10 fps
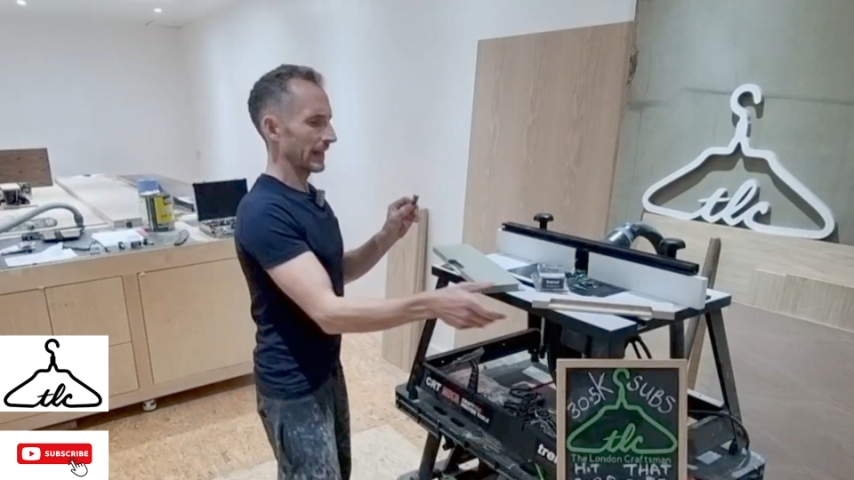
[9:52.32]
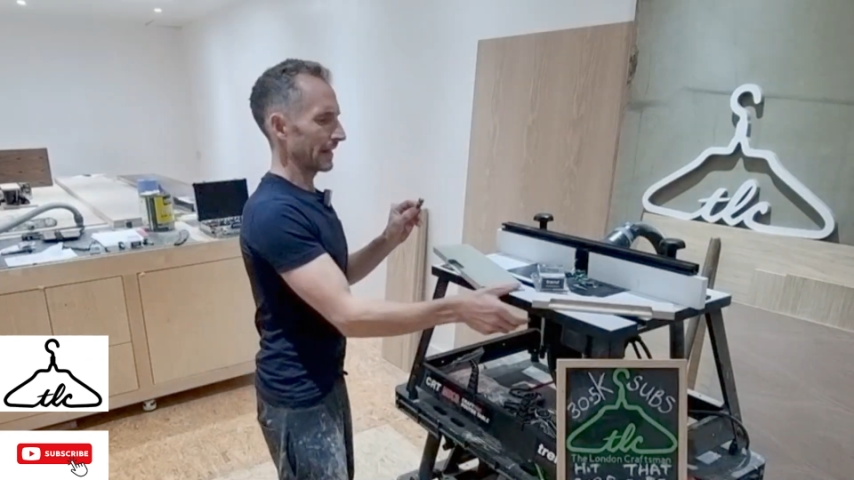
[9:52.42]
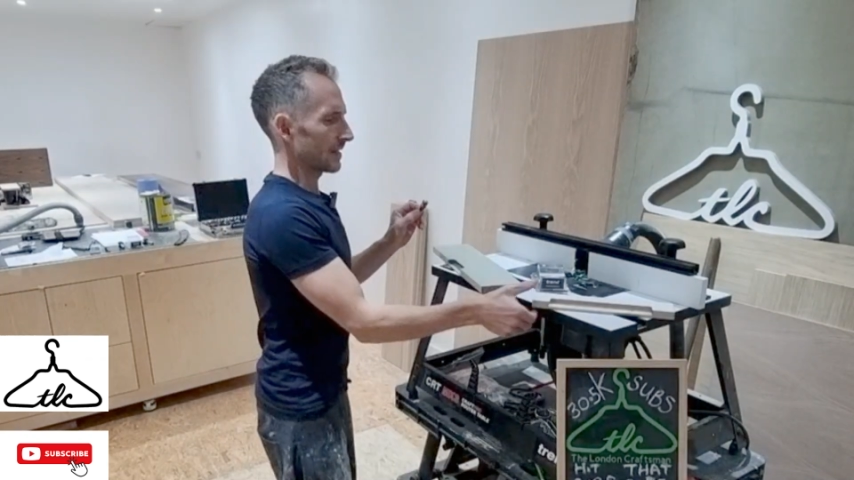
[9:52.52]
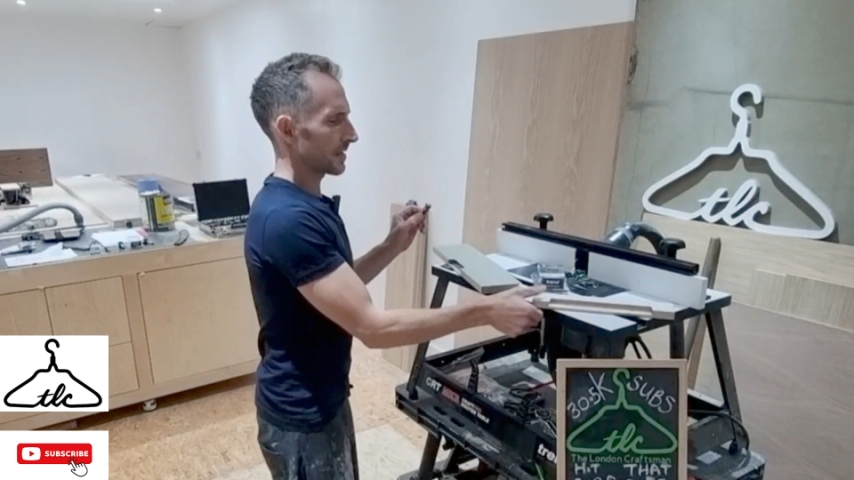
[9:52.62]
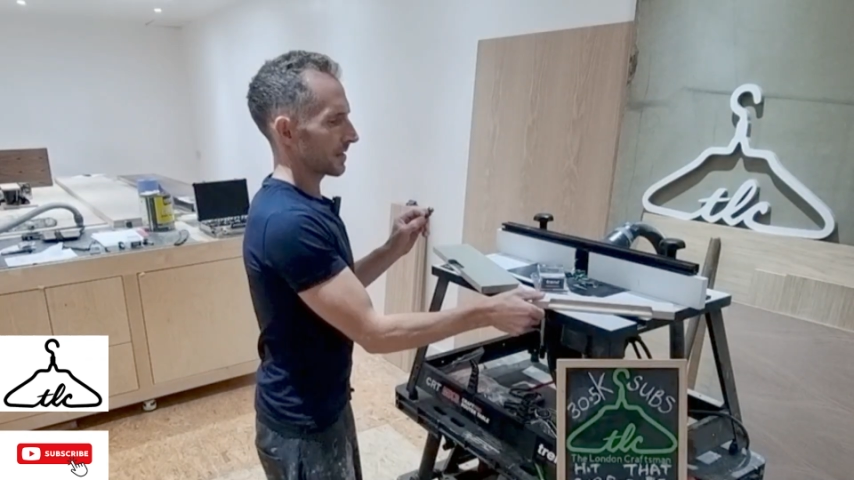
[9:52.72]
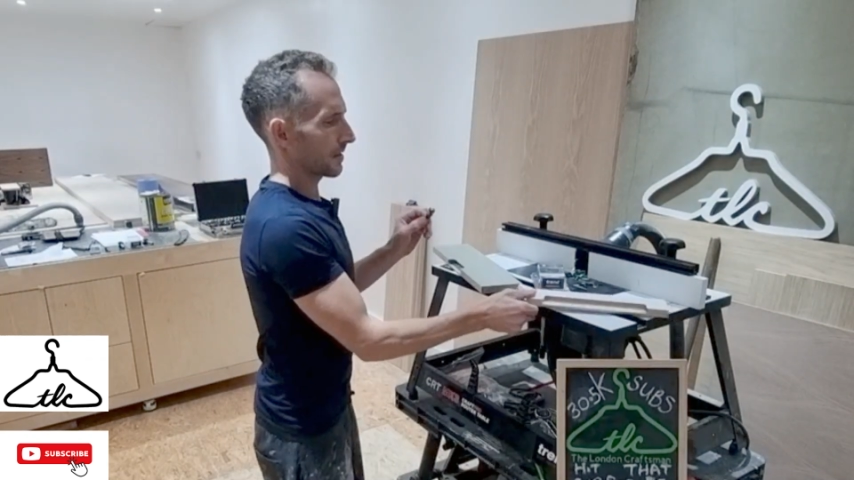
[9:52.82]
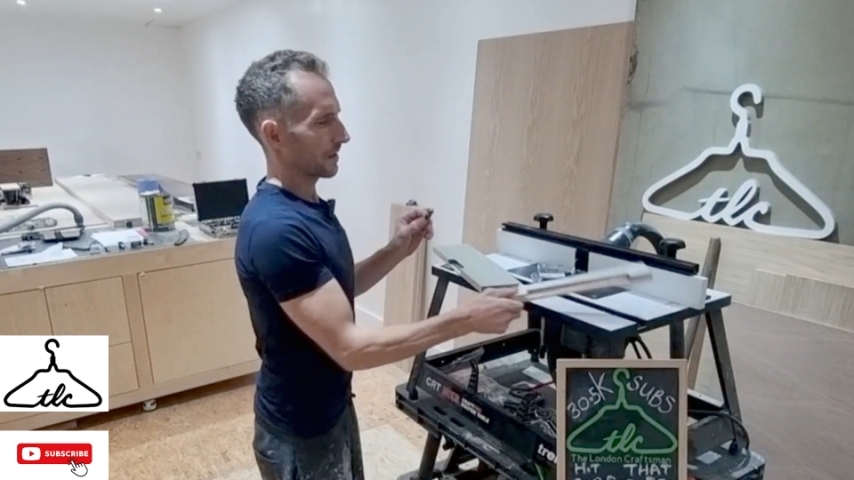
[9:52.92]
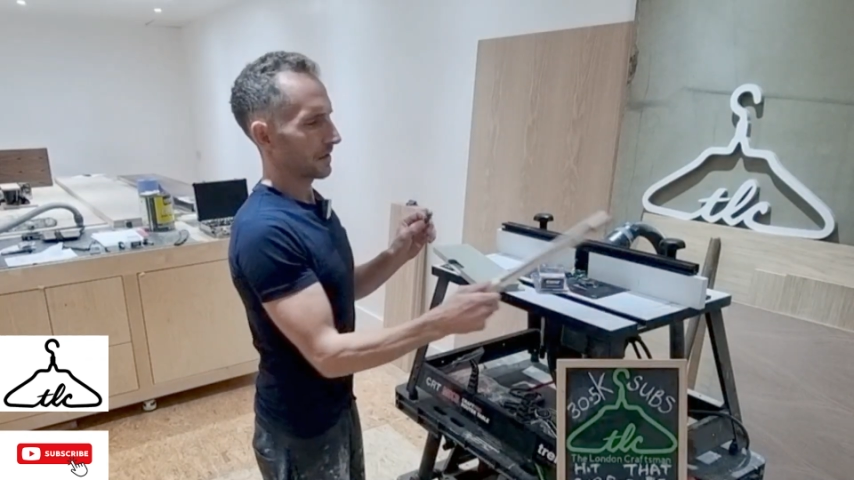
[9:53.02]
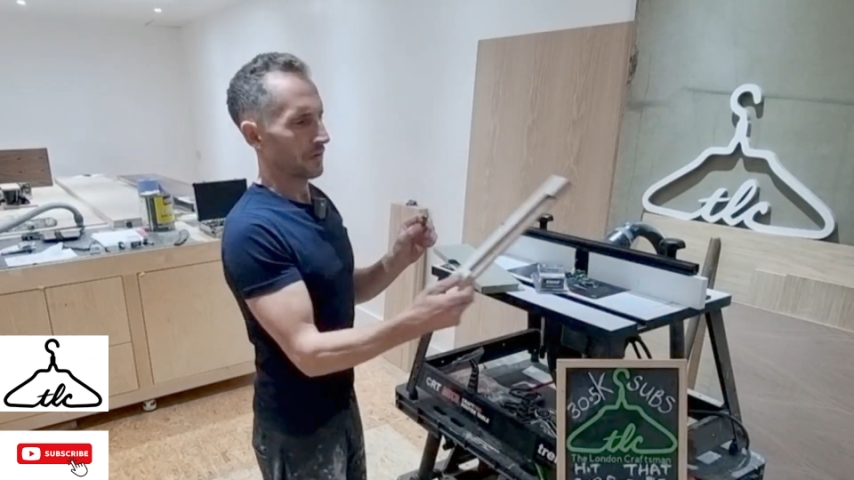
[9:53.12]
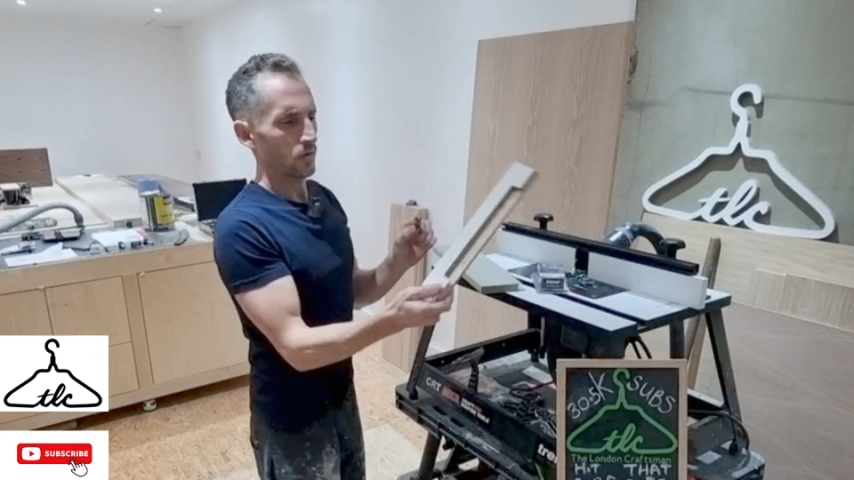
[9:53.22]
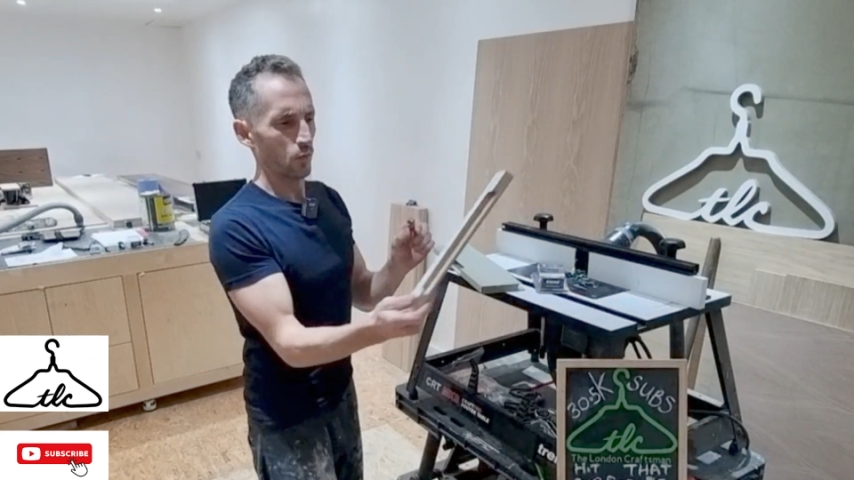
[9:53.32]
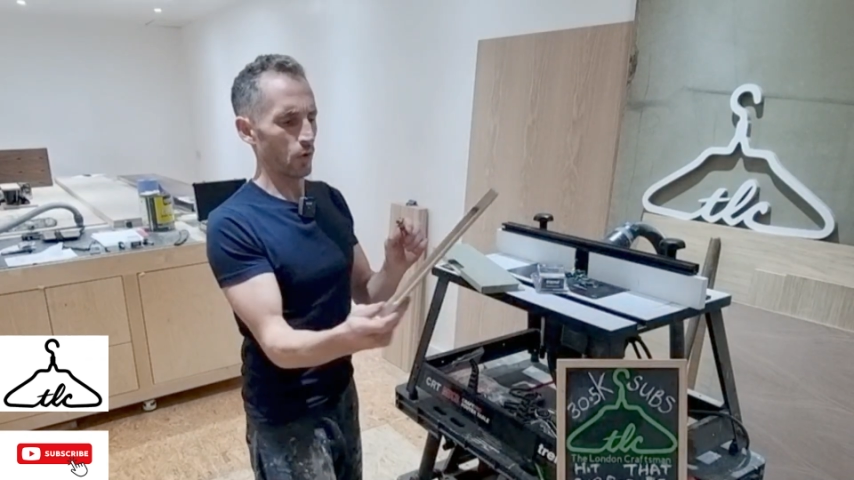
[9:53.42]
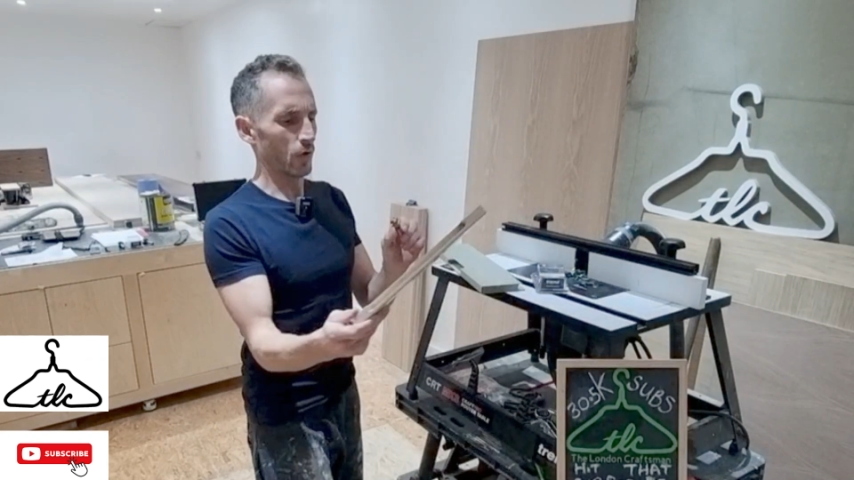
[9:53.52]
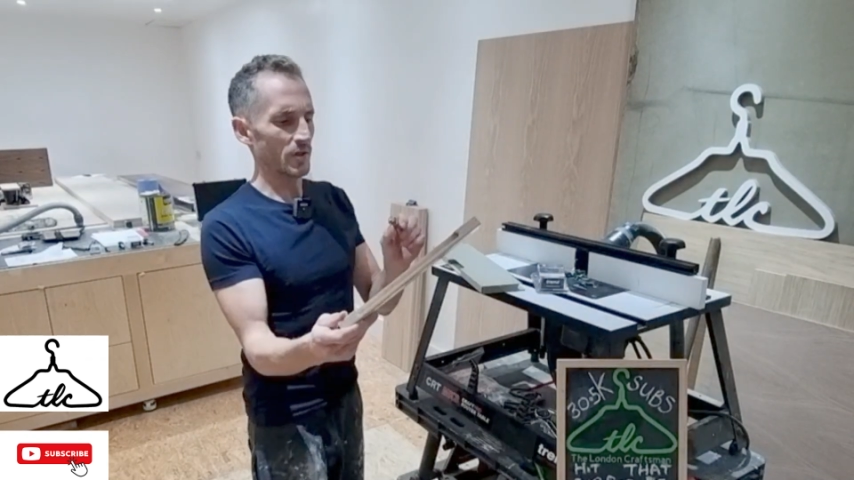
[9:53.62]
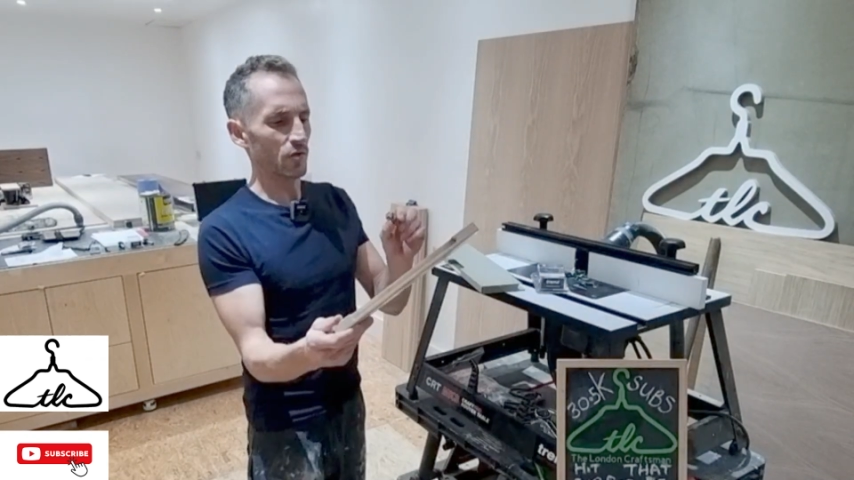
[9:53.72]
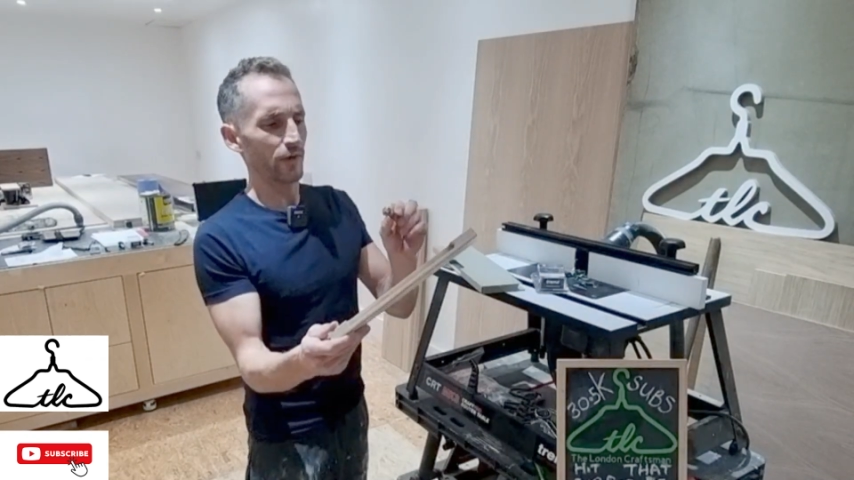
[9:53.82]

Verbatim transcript: This was